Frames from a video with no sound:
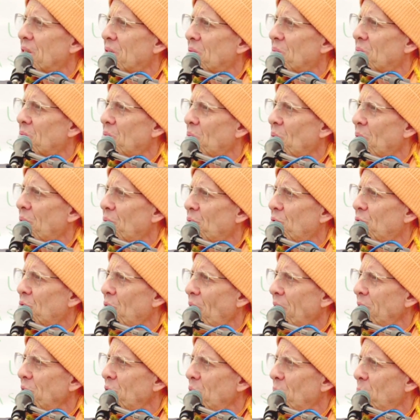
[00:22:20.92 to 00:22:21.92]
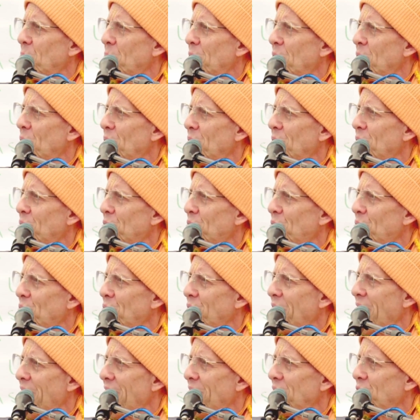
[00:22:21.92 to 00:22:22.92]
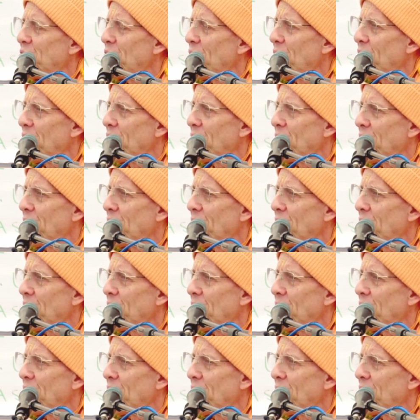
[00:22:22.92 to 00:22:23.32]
sort of sudden appearance of cancer